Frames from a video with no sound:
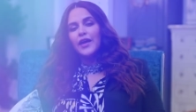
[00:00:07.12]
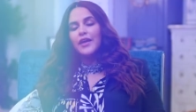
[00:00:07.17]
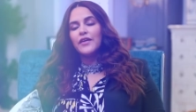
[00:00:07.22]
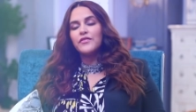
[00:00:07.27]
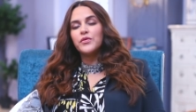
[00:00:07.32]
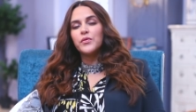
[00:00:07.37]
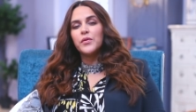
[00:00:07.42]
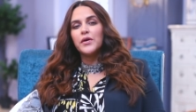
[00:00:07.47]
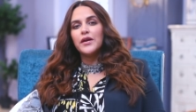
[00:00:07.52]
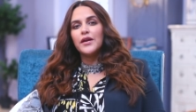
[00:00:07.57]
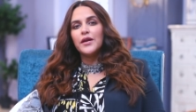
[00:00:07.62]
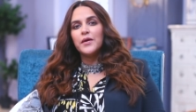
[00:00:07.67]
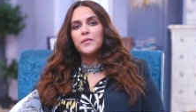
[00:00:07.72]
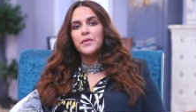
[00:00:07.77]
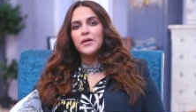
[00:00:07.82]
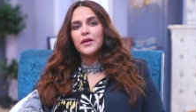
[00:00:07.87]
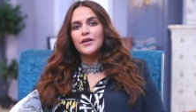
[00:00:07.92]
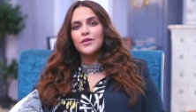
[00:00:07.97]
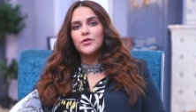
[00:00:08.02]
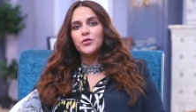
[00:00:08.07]
Hi everyone,
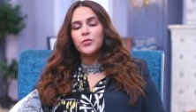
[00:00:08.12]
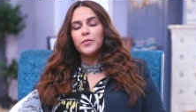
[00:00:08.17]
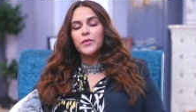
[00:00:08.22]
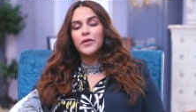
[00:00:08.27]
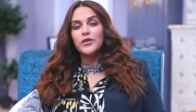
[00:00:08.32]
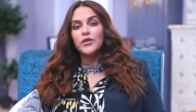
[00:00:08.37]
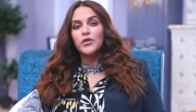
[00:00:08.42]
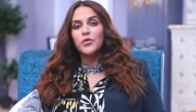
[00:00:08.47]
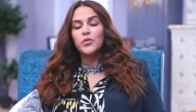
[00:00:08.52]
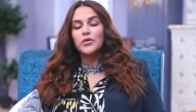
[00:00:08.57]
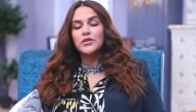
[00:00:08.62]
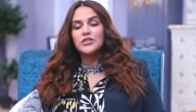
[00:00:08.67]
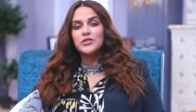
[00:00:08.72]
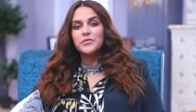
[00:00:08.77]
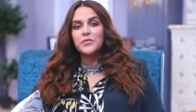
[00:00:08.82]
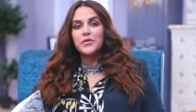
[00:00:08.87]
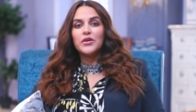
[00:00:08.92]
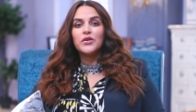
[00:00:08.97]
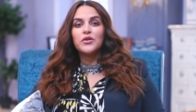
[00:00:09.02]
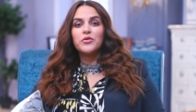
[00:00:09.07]
I'm Neha Dhupia and you're
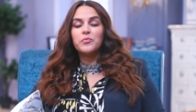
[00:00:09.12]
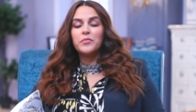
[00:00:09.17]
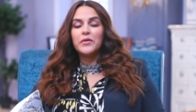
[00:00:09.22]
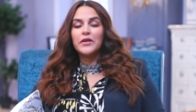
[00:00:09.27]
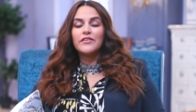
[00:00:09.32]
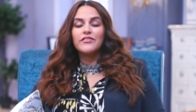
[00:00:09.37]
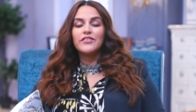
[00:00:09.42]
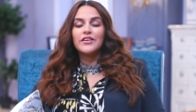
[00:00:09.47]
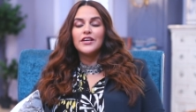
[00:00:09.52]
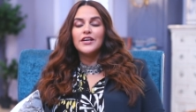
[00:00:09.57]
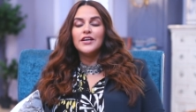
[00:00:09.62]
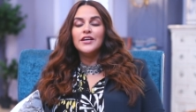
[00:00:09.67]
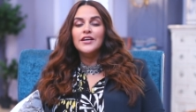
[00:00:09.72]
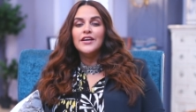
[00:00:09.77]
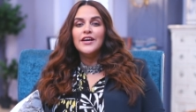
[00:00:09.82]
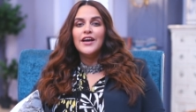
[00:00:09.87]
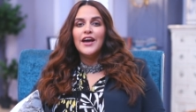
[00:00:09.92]
watching me on Pinkvilla.